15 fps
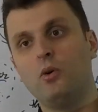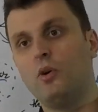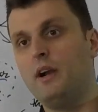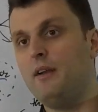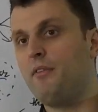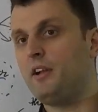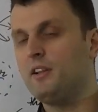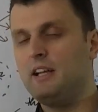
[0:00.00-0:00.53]
or
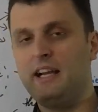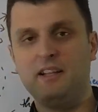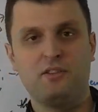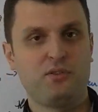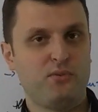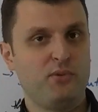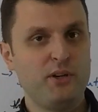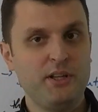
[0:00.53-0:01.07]
every client's
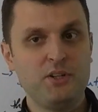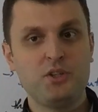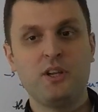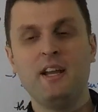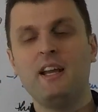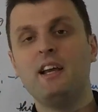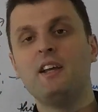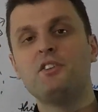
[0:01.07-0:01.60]
fridge.
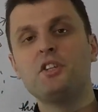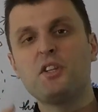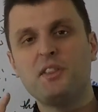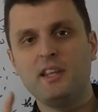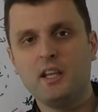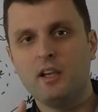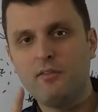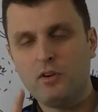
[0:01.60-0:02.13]
Just
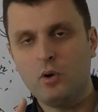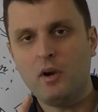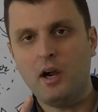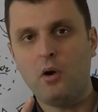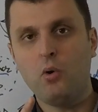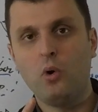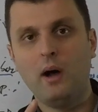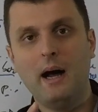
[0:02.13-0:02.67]
think of
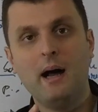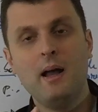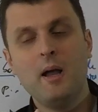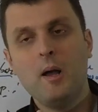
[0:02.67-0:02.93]
Coca-Cola.